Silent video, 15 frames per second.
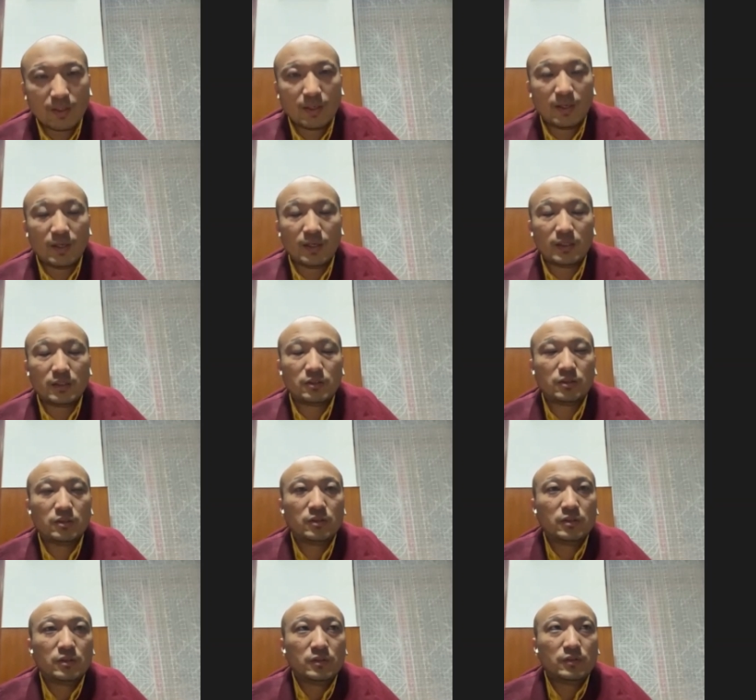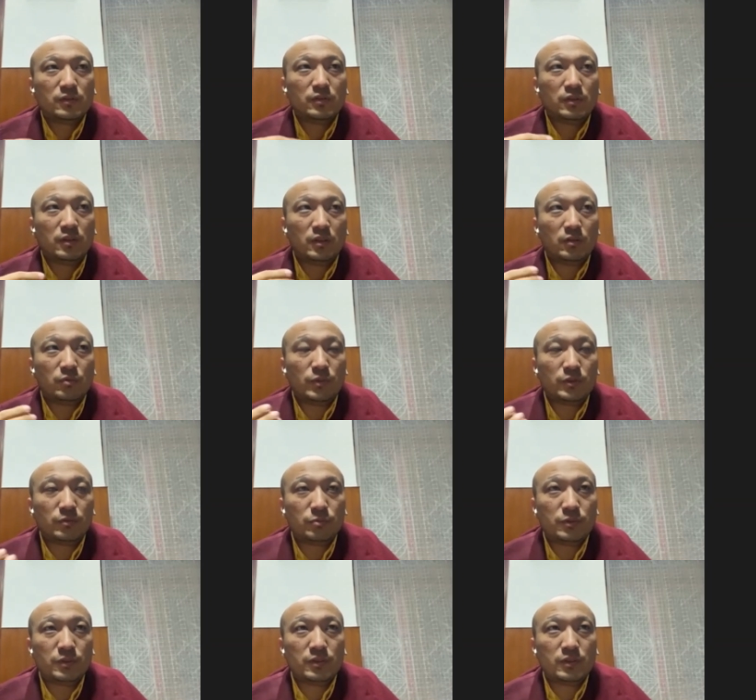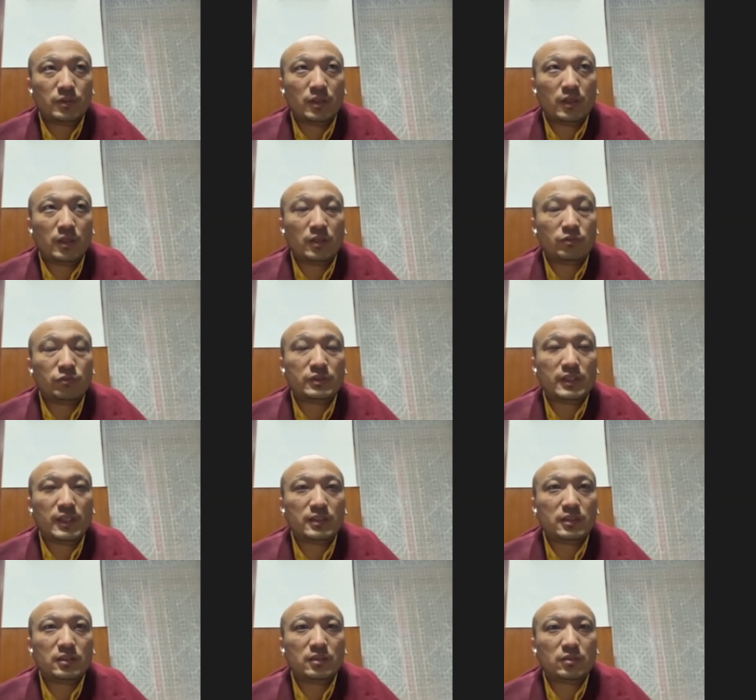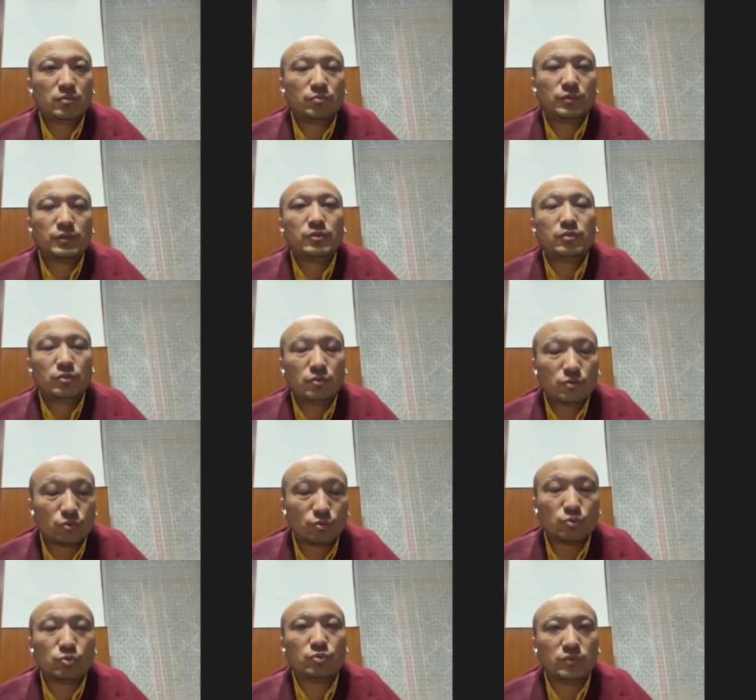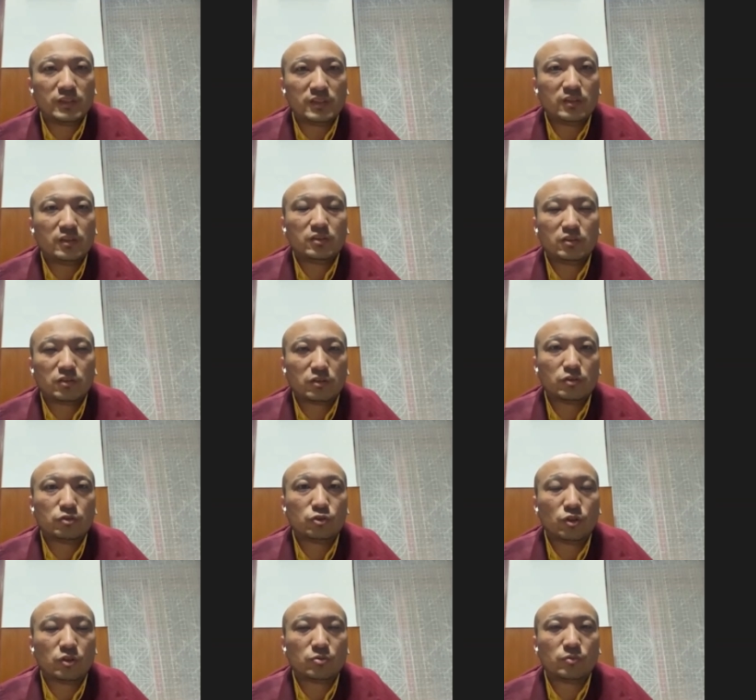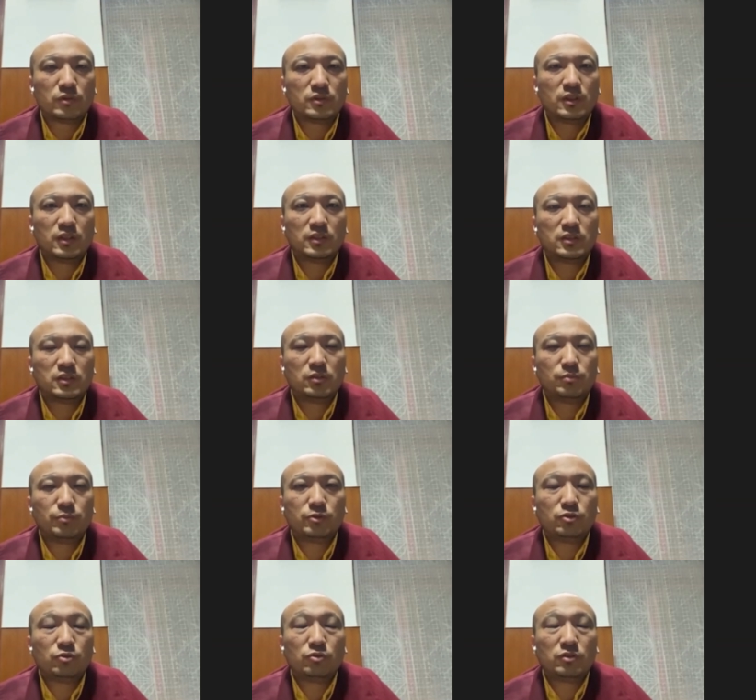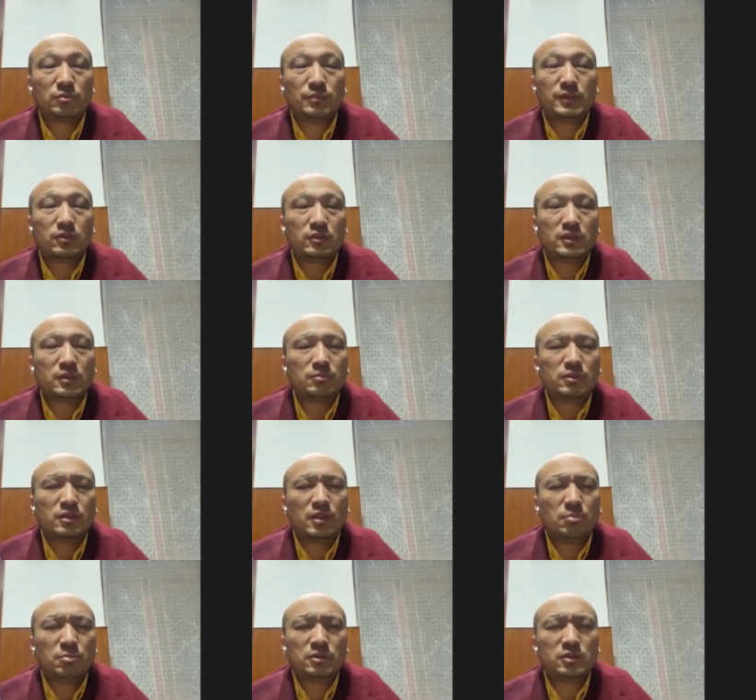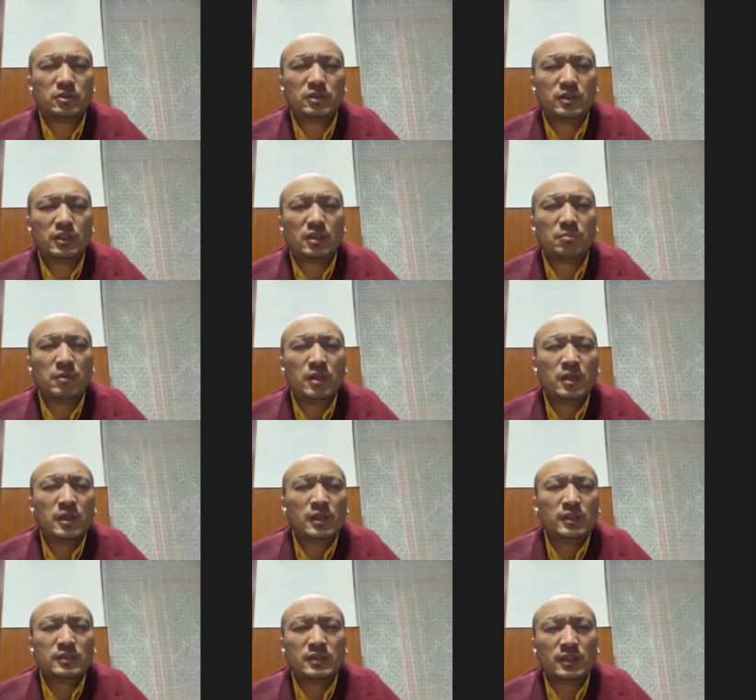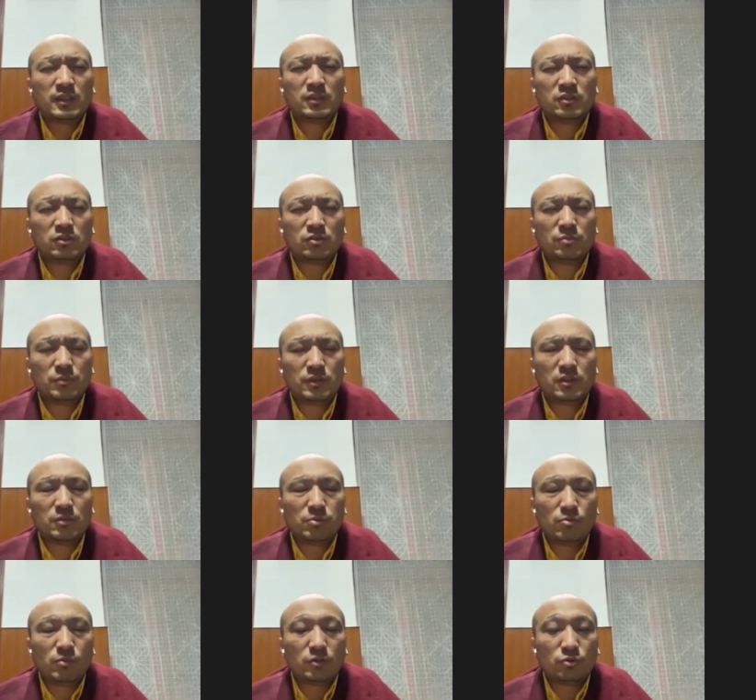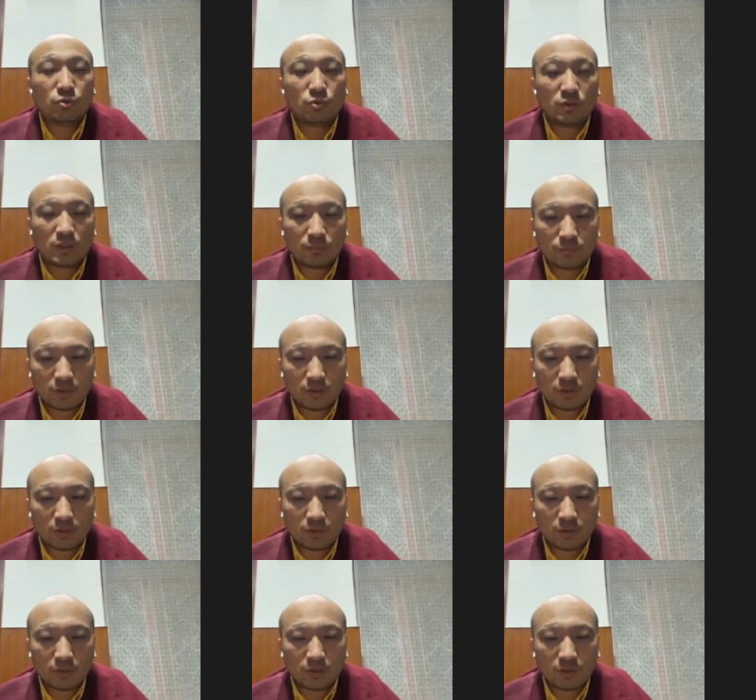And uh, when we are reciting, we two readers, short ones are she put Jushi Meta Tamri Rabbin taking Sangishin to make the Pula Toko